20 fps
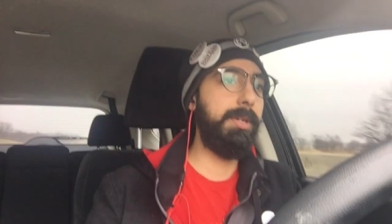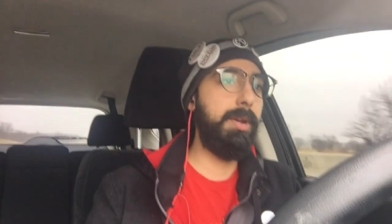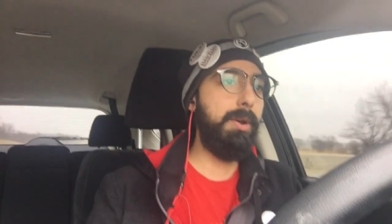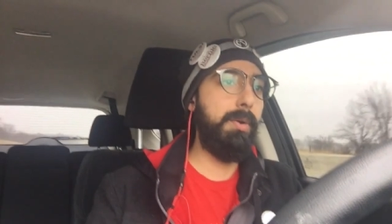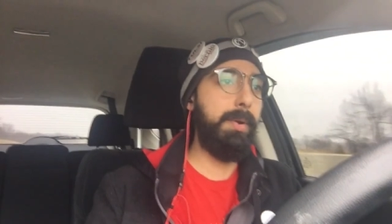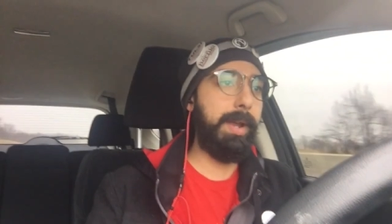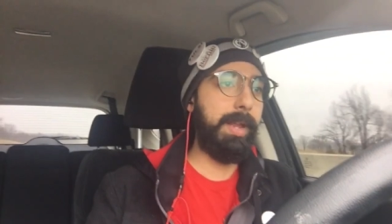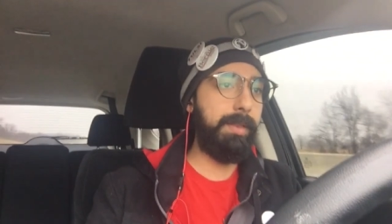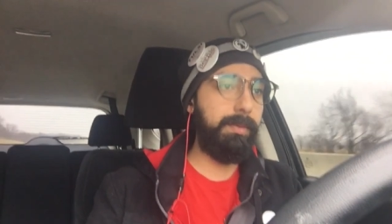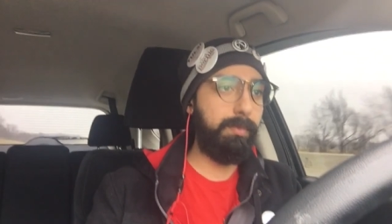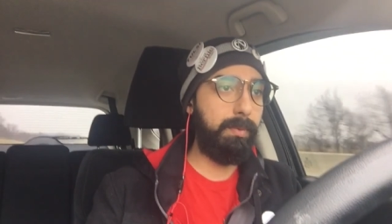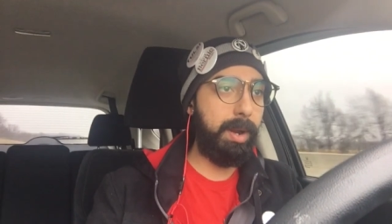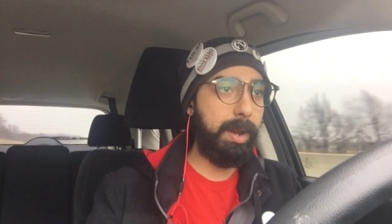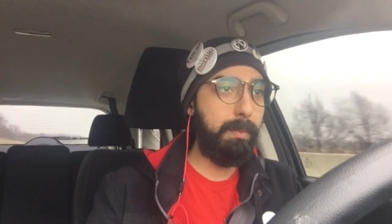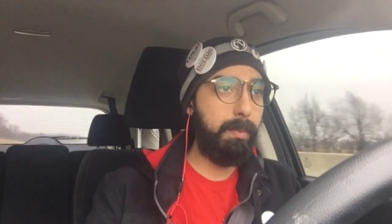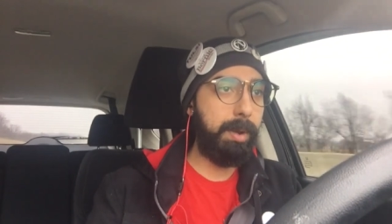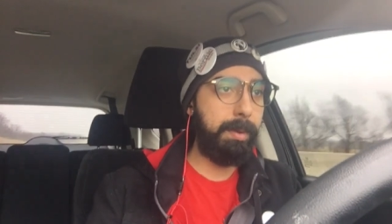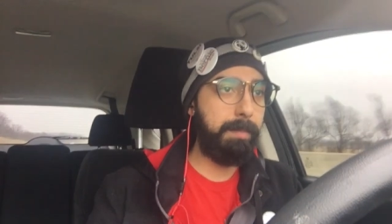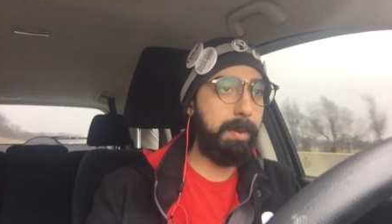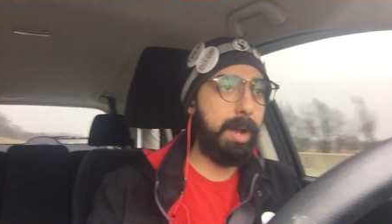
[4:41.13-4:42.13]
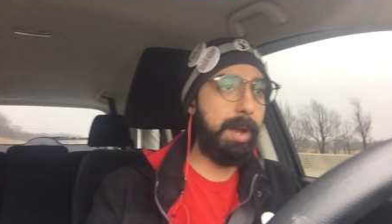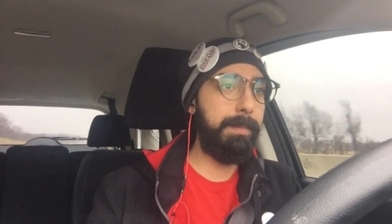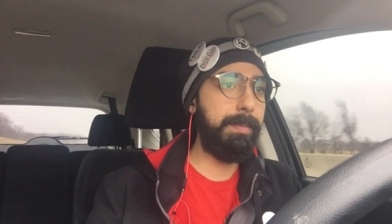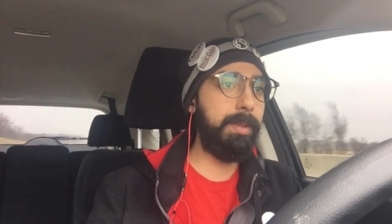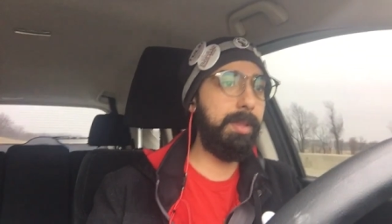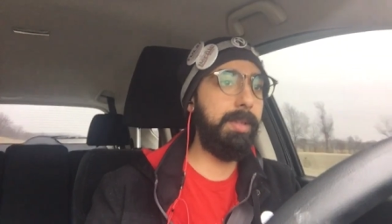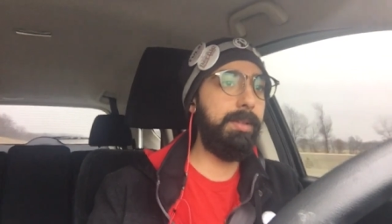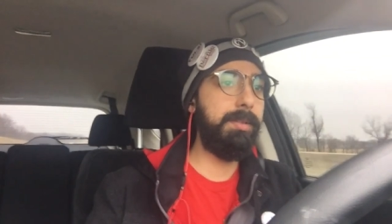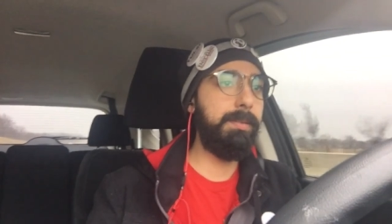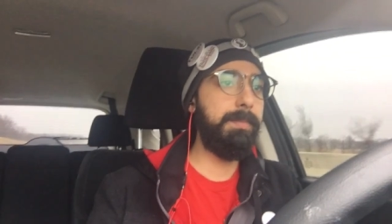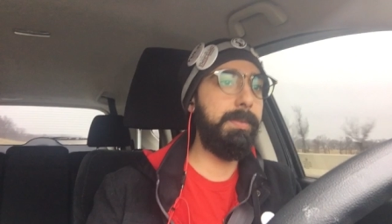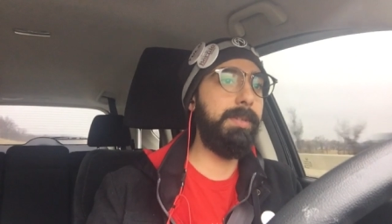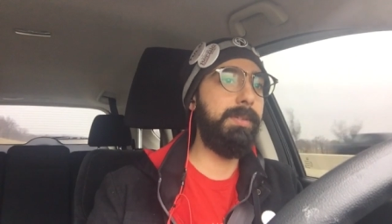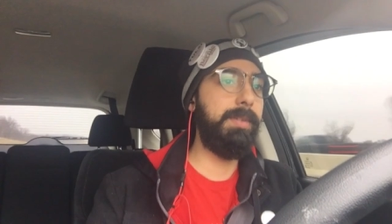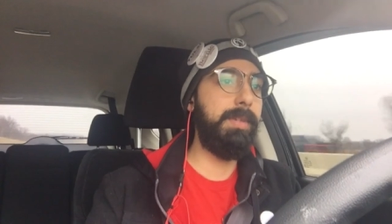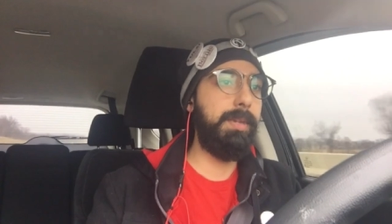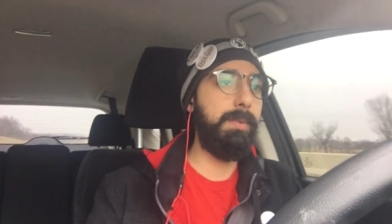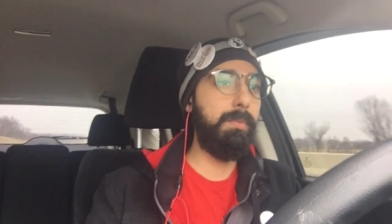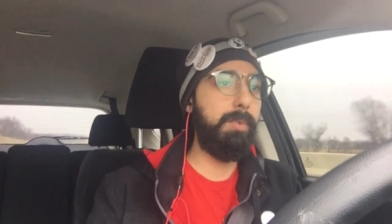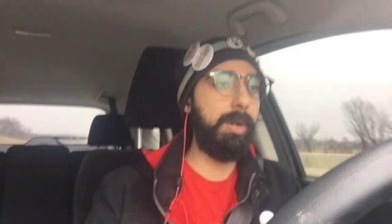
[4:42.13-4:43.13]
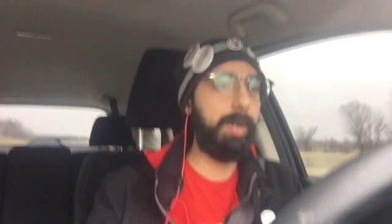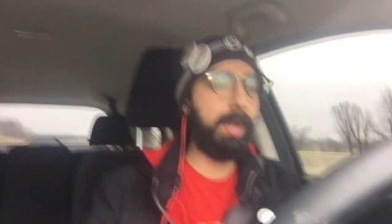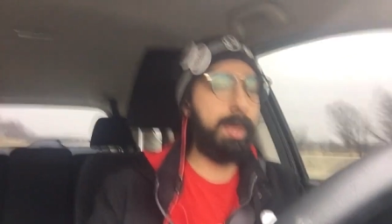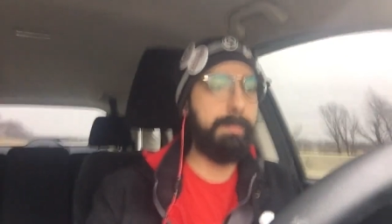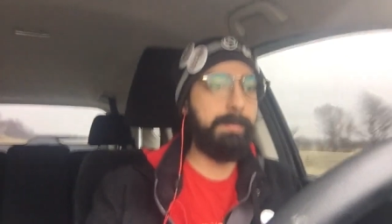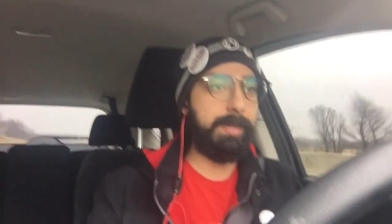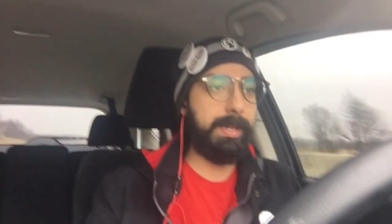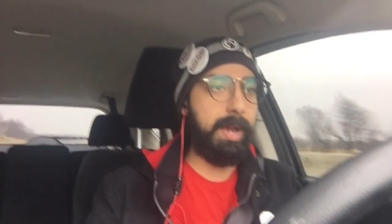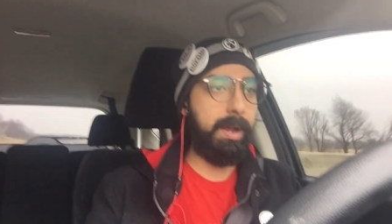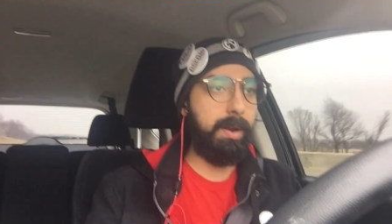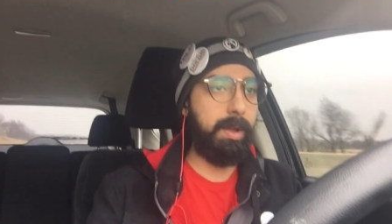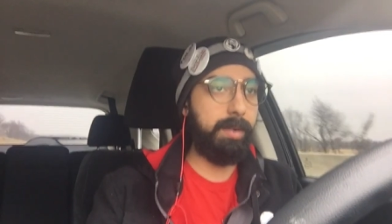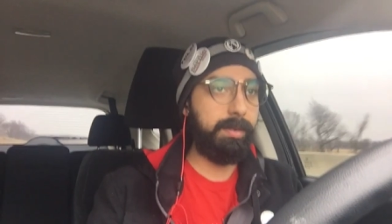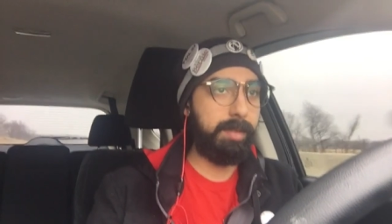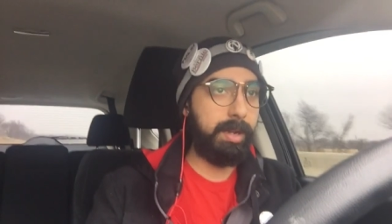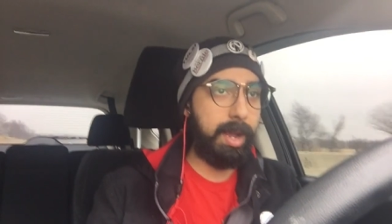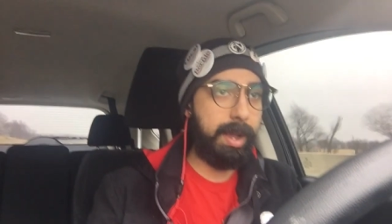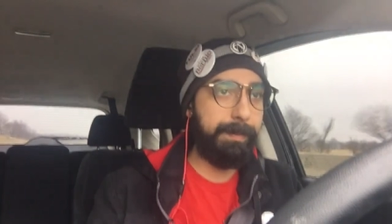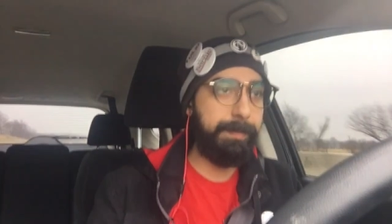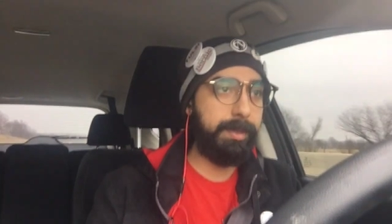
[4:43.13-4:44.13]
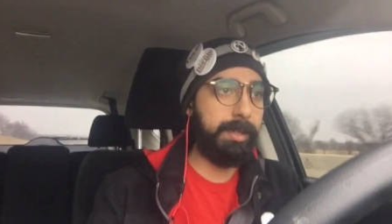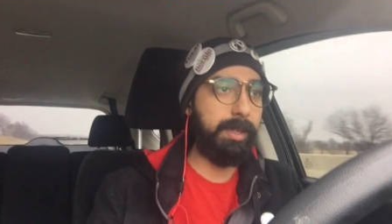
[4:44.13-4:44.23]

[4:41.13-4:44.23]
to go against right-wing populism and see what comes out on top.